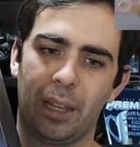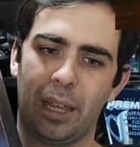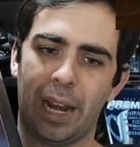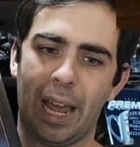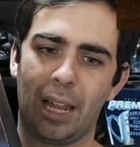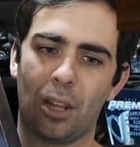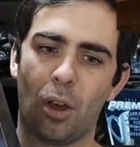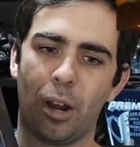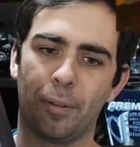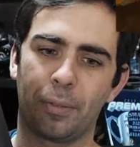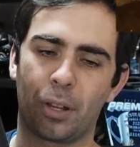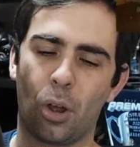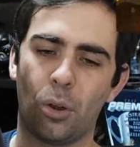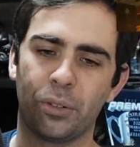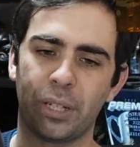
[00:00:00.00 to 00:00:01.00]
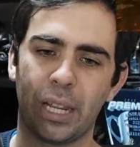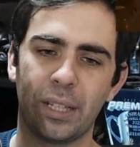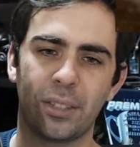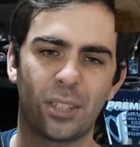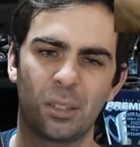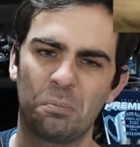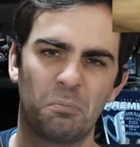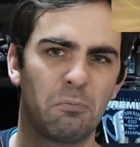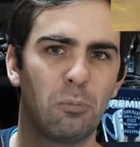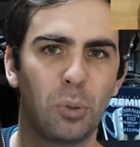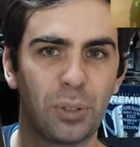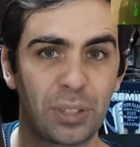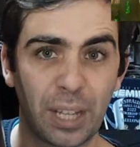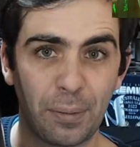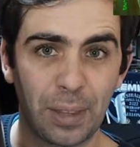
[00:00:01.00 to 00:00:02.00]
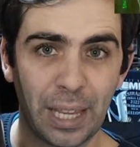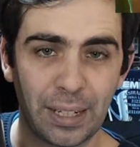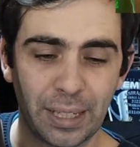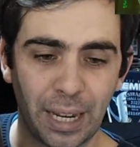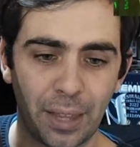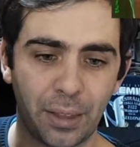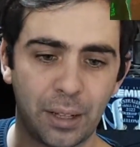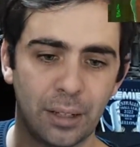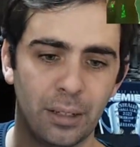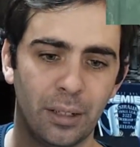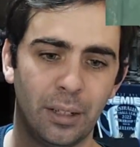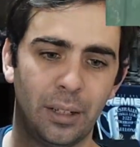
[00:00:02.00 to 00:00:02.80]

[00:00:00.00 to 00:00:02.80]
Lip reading: An outline of the contents. We'll discover that together.